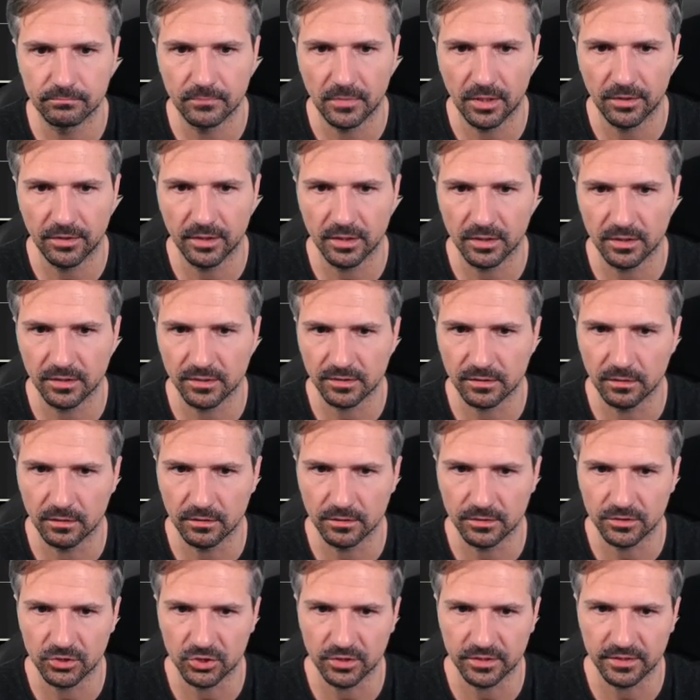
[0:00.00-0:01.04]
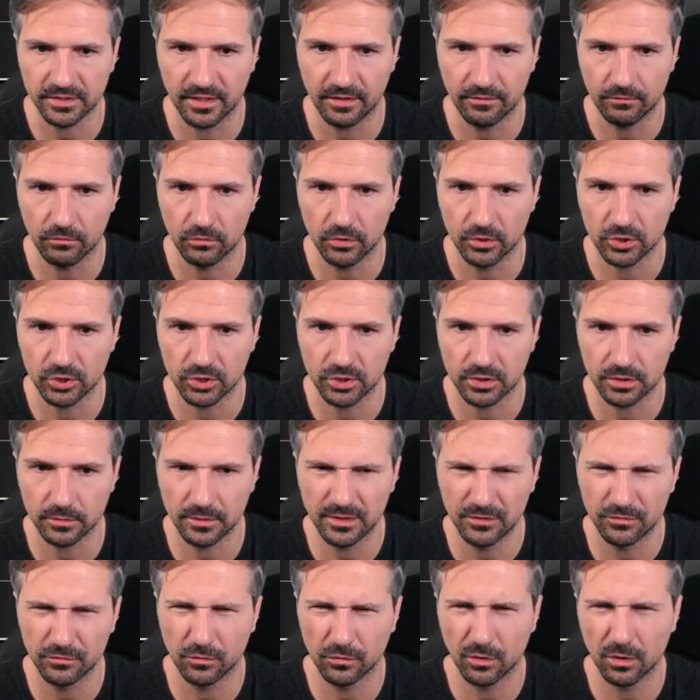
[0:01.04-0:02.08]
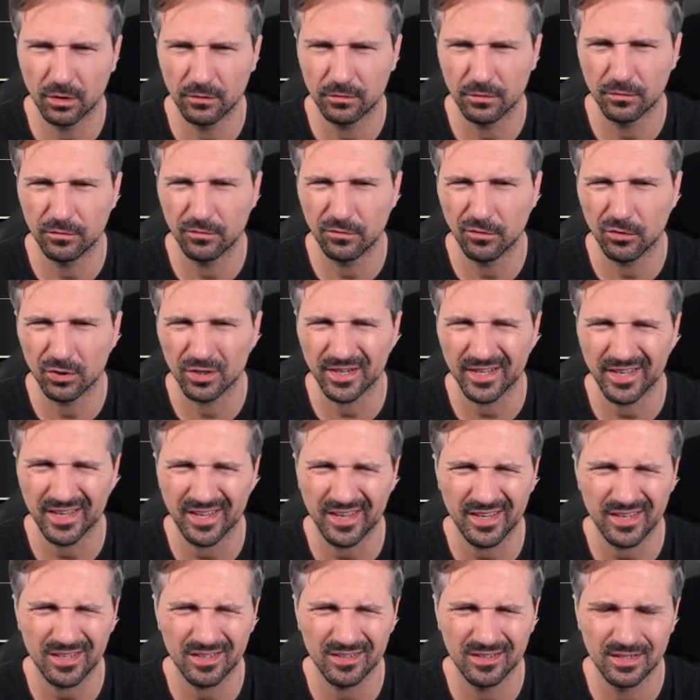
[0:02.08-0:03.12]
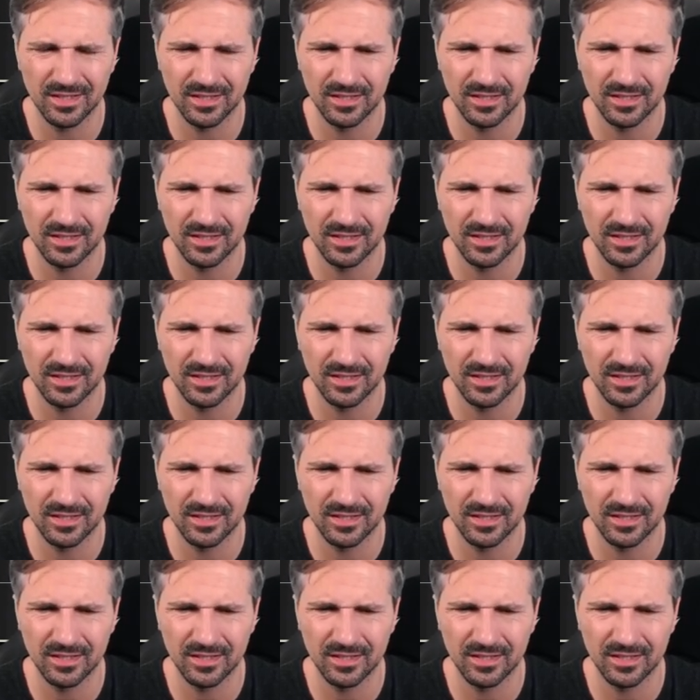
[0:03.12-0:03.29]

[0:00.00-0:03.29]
I think this card is just average. 3/4 for 4k.